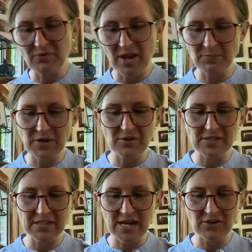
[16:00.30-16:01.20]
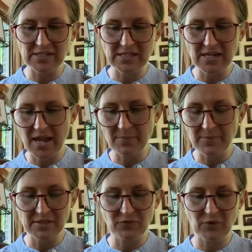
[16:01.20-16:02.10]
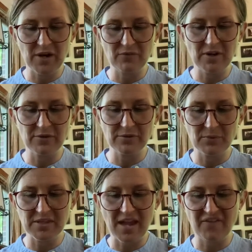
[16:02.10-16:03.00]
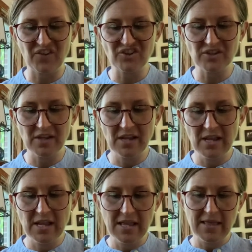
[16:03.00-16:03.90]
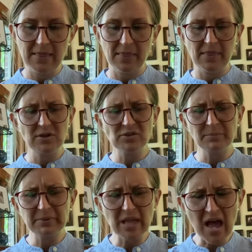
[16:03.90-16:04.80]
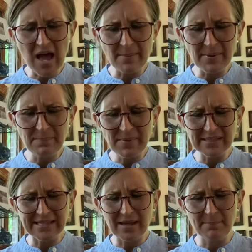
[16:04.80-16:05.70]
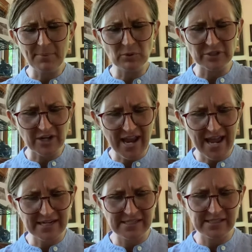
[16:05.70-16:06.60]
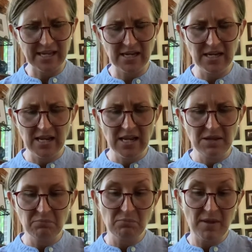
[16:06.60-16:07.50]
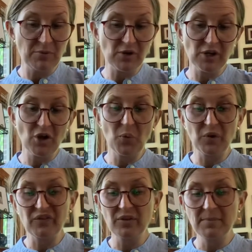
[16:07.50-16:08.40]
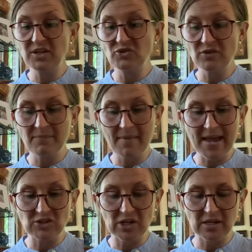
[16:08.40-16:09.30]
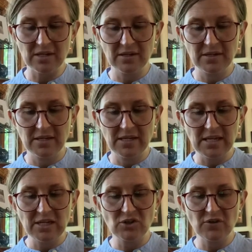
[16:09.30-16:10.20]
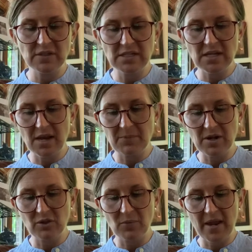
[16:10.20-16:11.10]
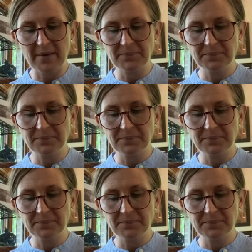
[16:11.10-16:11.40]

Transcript: Ron peered into Harry's teacup, his forehead wrinkled with effort. There's a blob a bit like a bowler hat, he said. Maybe you're going to go work for the Ministry of Magic. He turned the teacup another way.